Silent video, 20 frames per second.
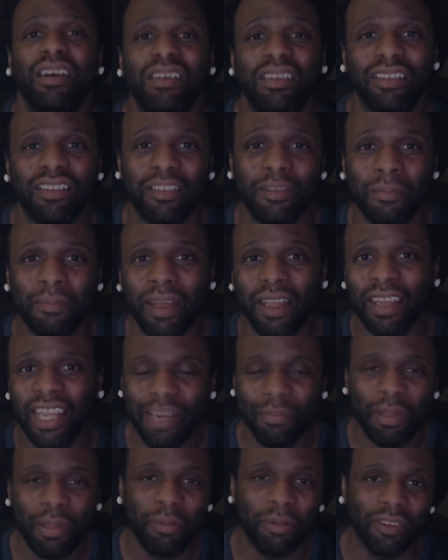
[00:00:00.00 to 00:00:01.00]
Um, a
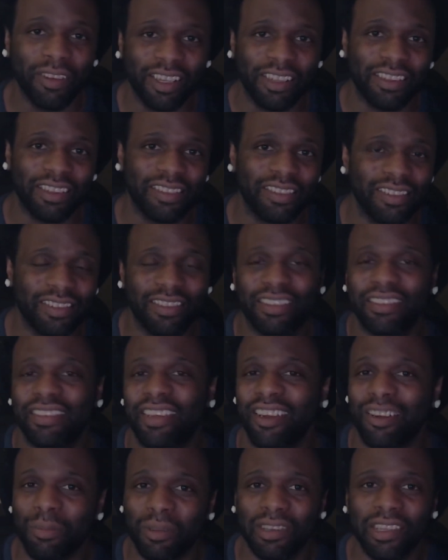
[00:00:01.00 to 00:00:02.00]
lot of people look at this as a
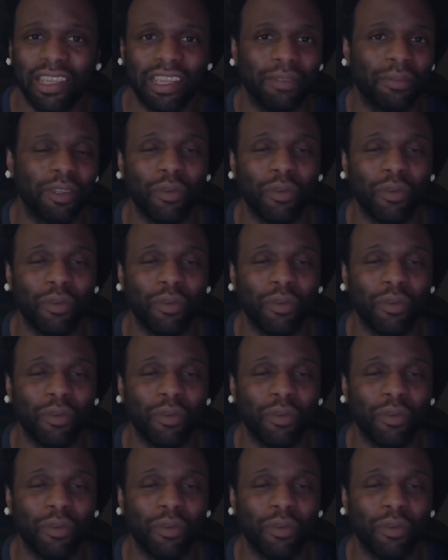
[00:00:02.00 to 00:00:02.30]
terrible thing,